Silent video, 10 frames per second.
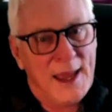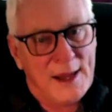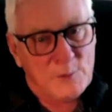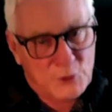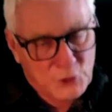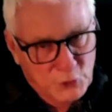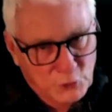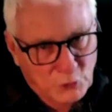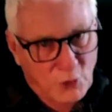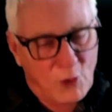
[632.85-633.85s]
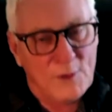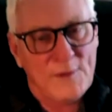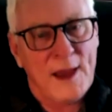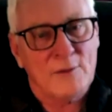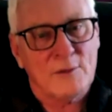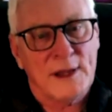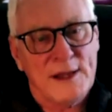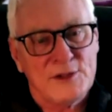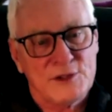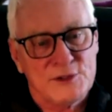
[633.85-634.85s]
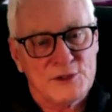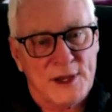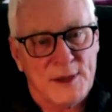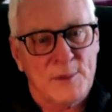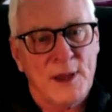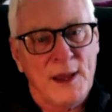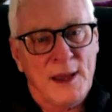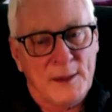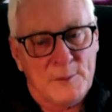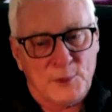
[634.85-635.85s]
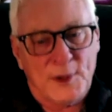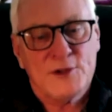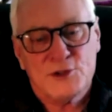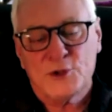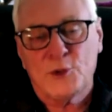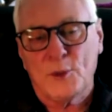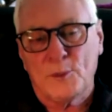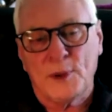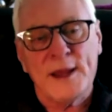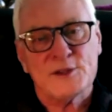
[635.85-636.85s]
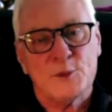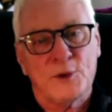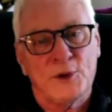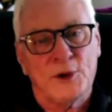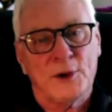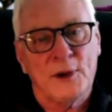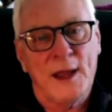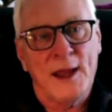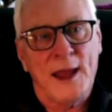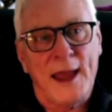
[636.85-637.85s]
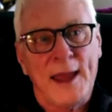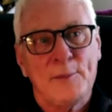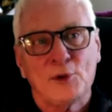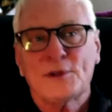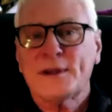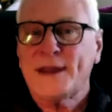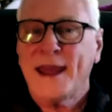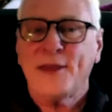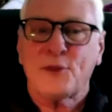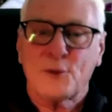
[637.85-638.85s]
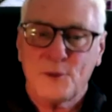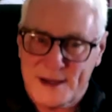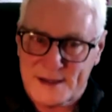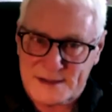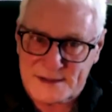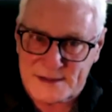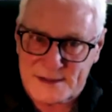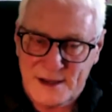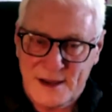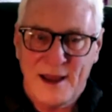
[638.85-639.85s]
And when you grow in that relationship, it brings you to a place where you're able to take the risks.